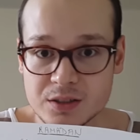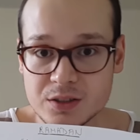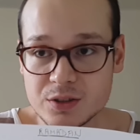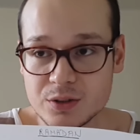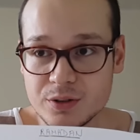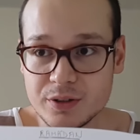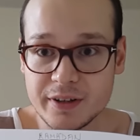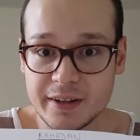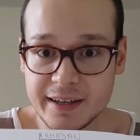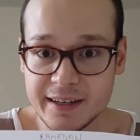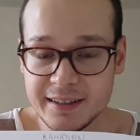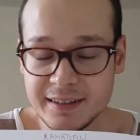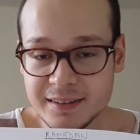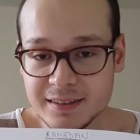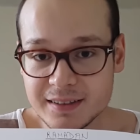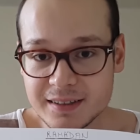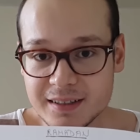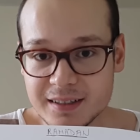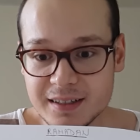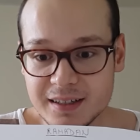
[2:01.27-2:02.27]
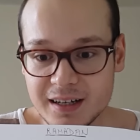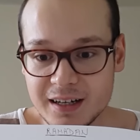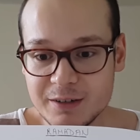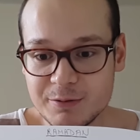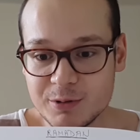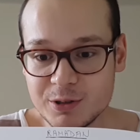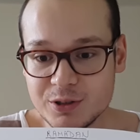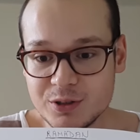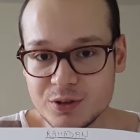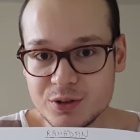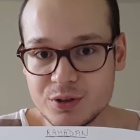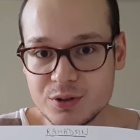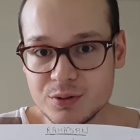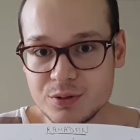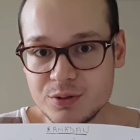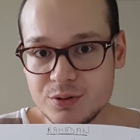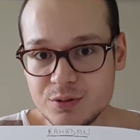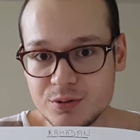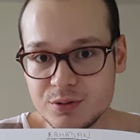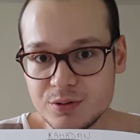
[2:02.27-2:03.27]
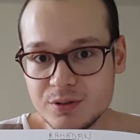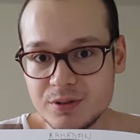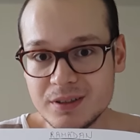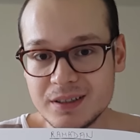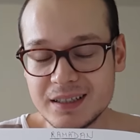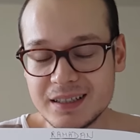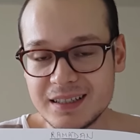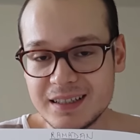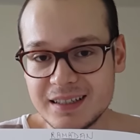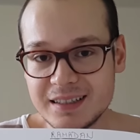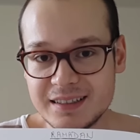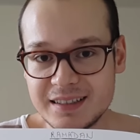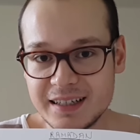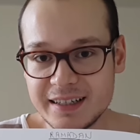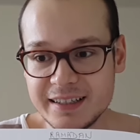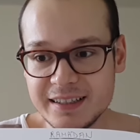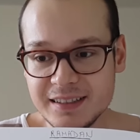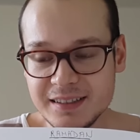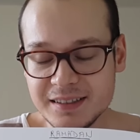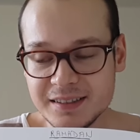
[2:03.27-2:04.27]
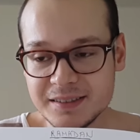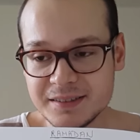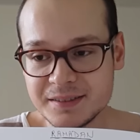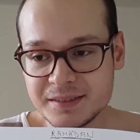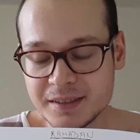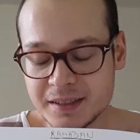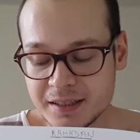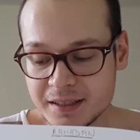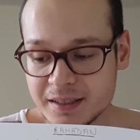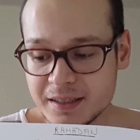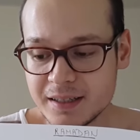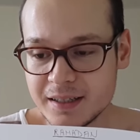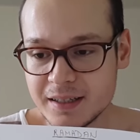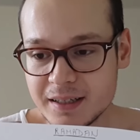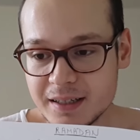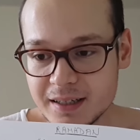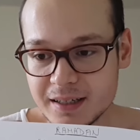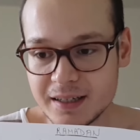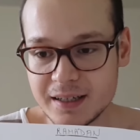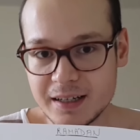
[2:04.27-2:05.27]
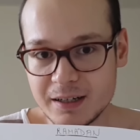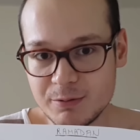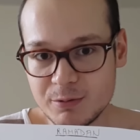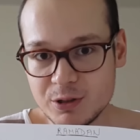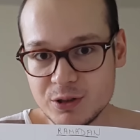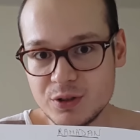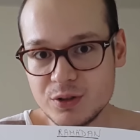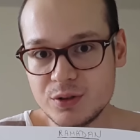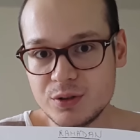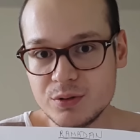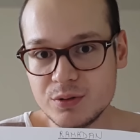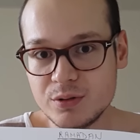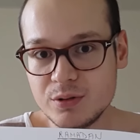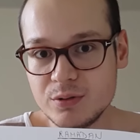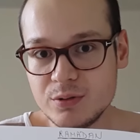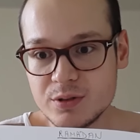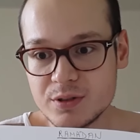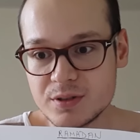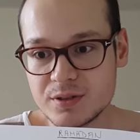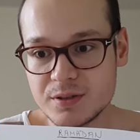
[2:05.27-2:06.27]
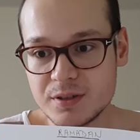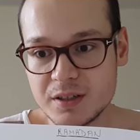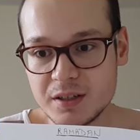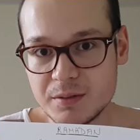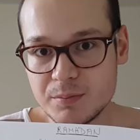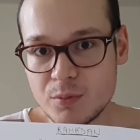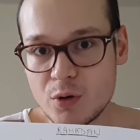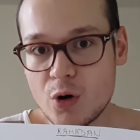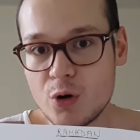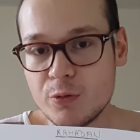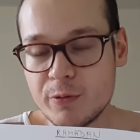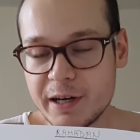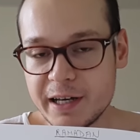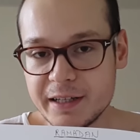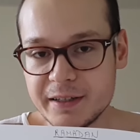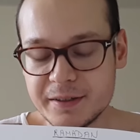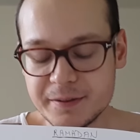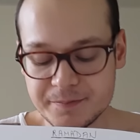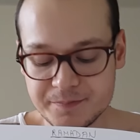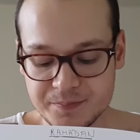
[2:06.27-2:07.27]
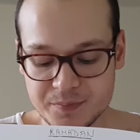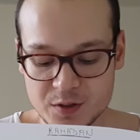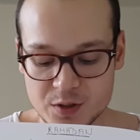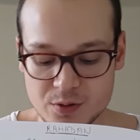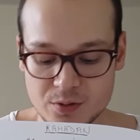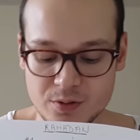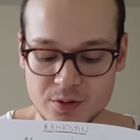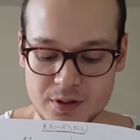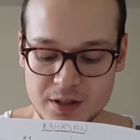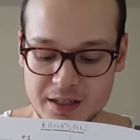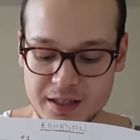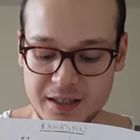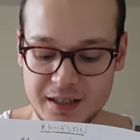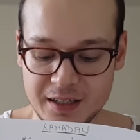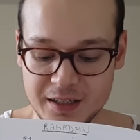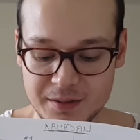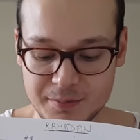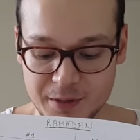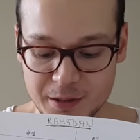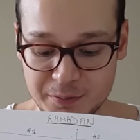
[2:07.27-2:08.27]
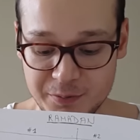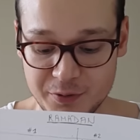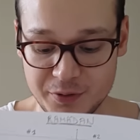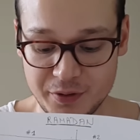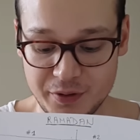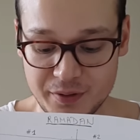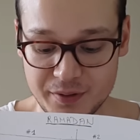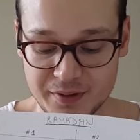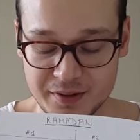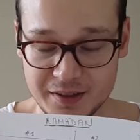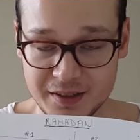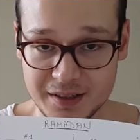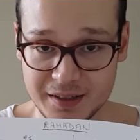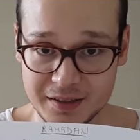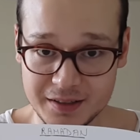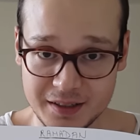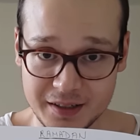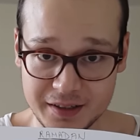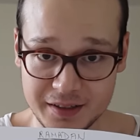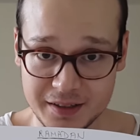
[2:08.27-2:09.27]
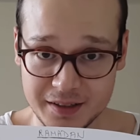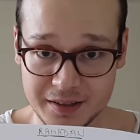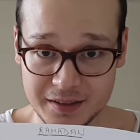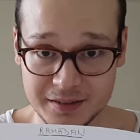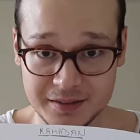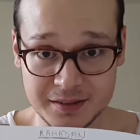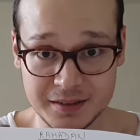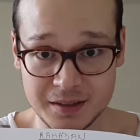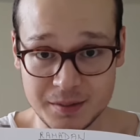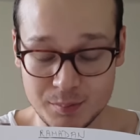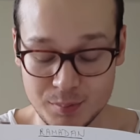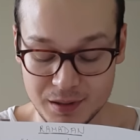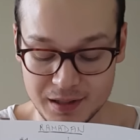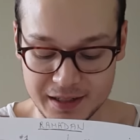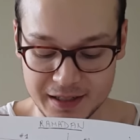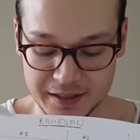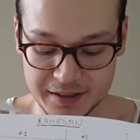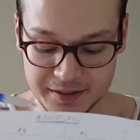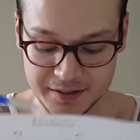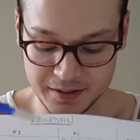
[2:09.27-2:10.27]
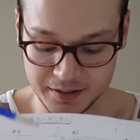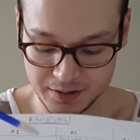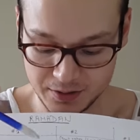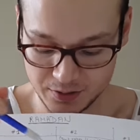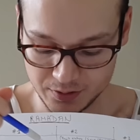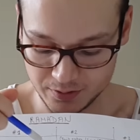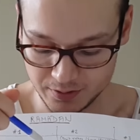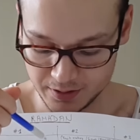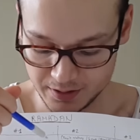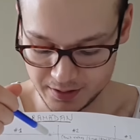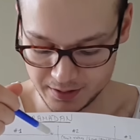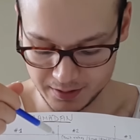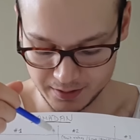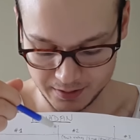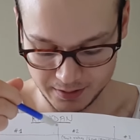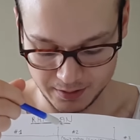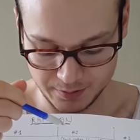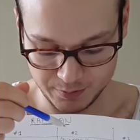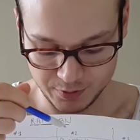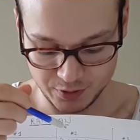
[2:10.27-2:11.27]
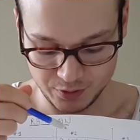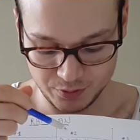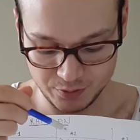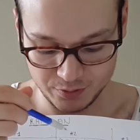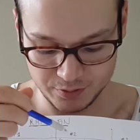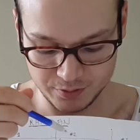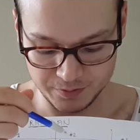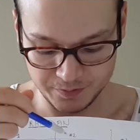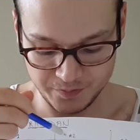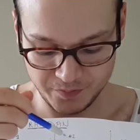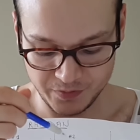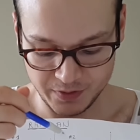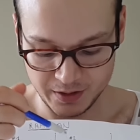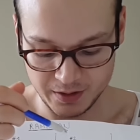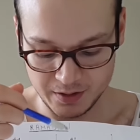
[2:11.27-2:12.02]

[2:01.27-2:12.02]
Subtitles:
So then I wanted to do a diet and I wanted to lose more weight, so I came up with another plan. So it's number two.